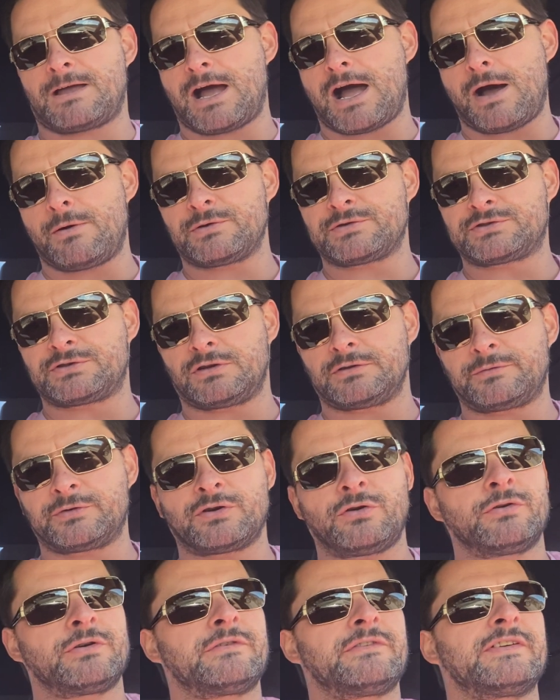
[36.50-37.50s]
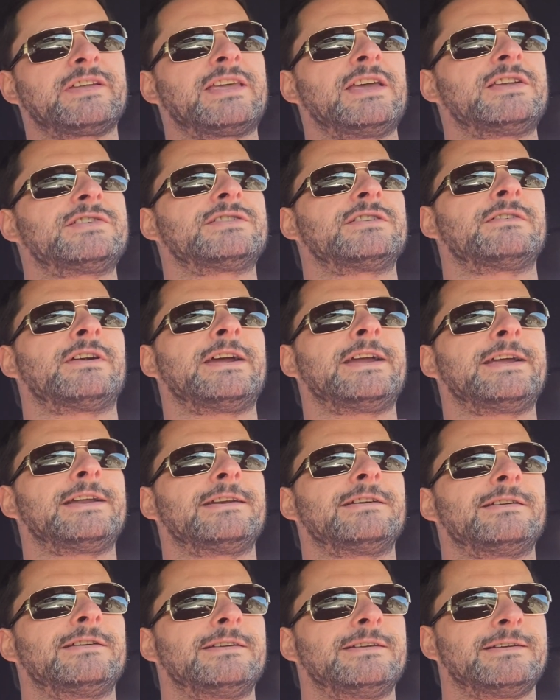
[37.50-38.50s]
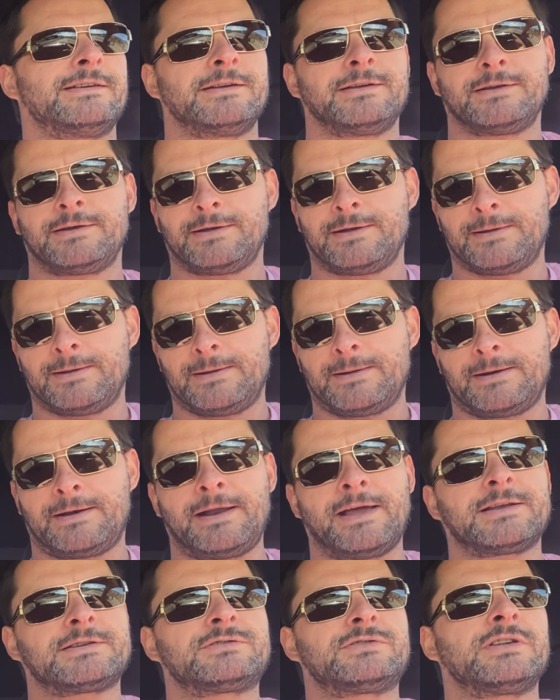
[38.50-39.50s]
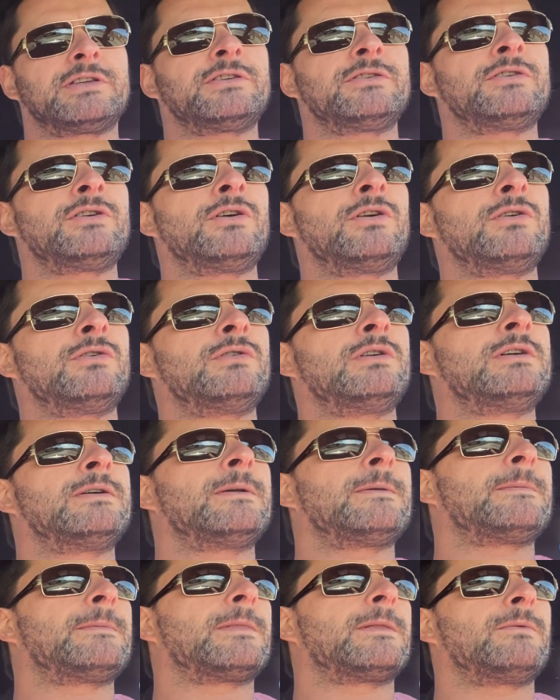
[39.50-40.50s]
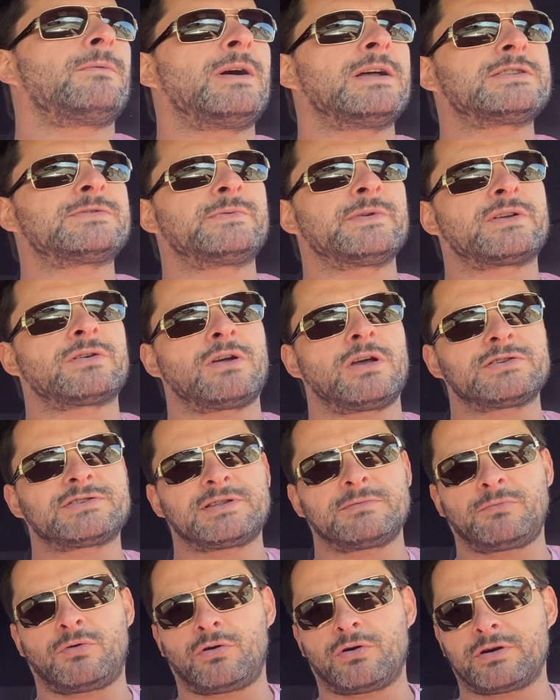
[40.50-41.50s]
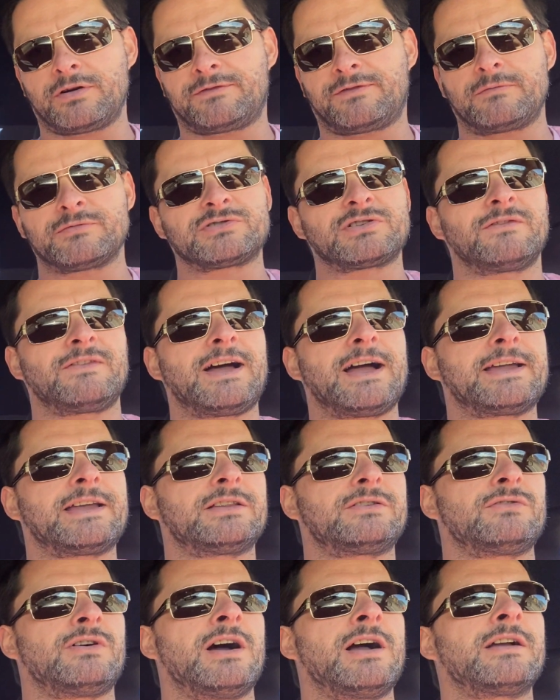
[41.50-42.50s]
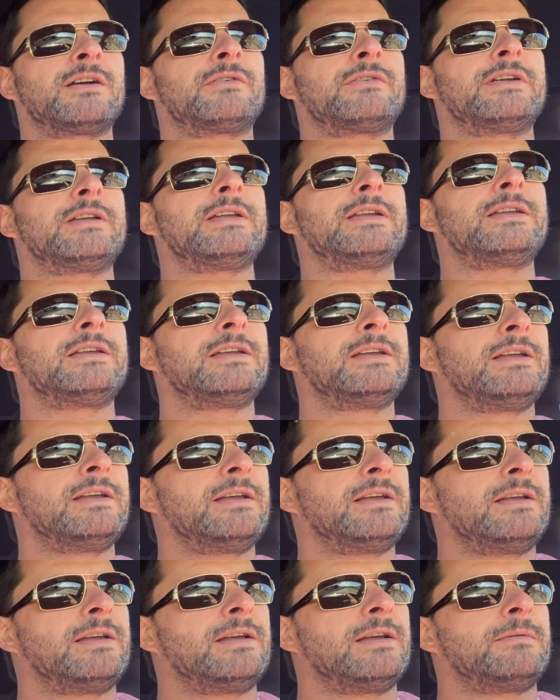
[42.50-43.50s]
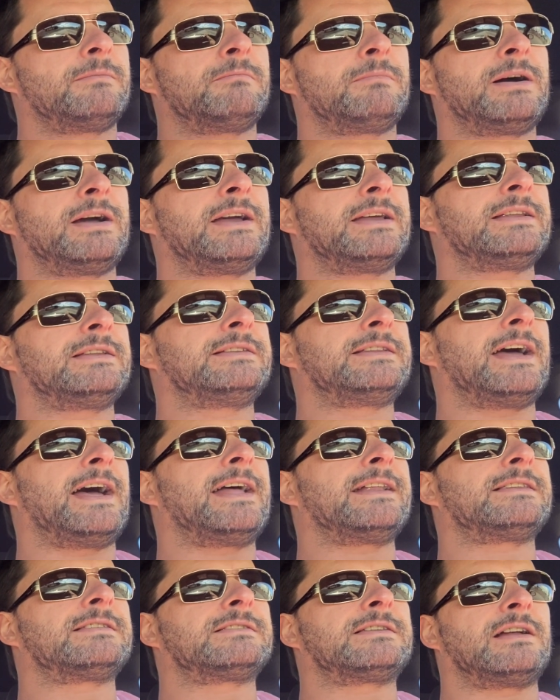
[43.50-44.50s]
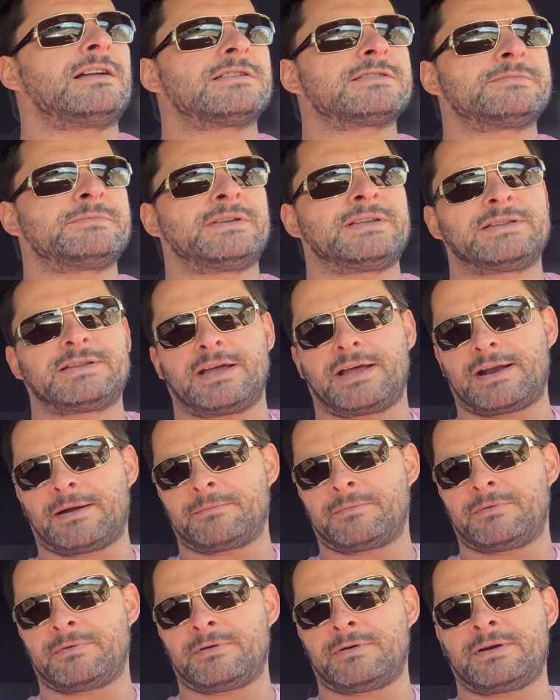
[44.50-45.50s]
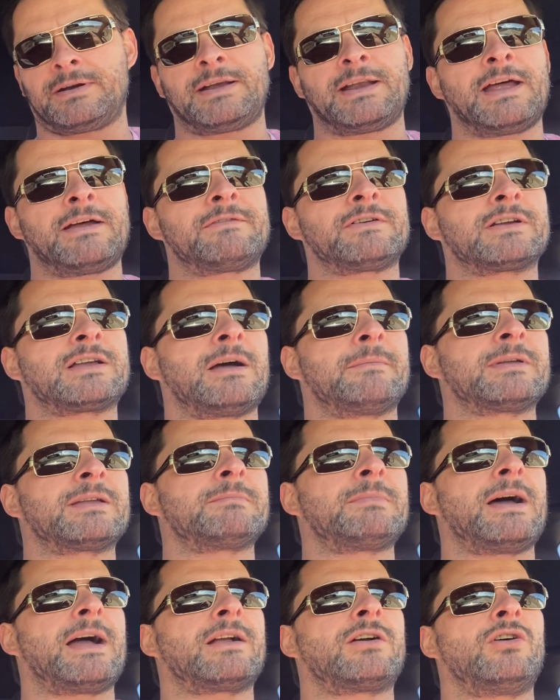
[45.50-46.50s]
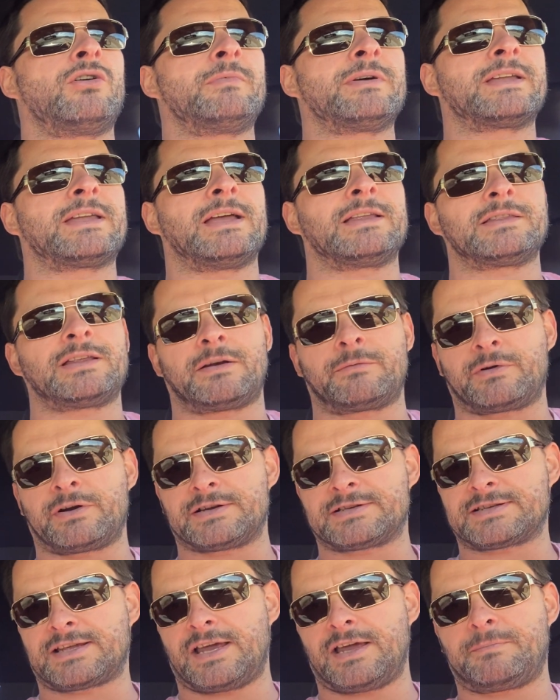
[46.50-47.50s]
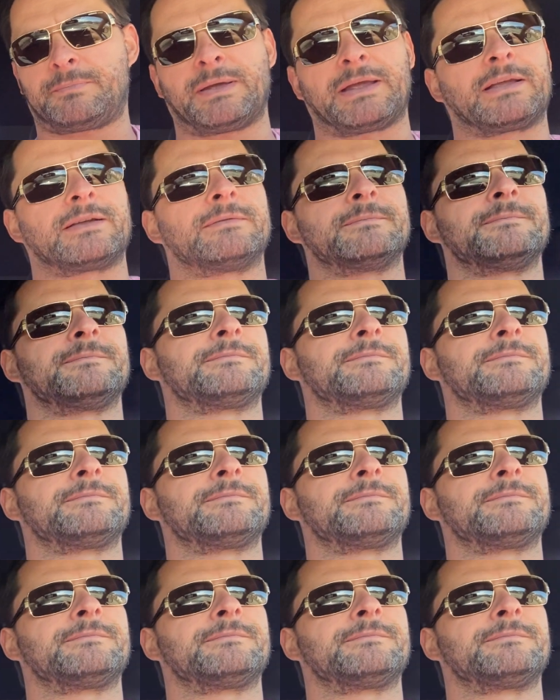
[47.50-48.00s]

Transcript: I was told we're going on vacation, right? Next thing you know, once we crossed the border from Slovakia to Hungary, my dad tells me that I'm never coming back home again, that we're escaping.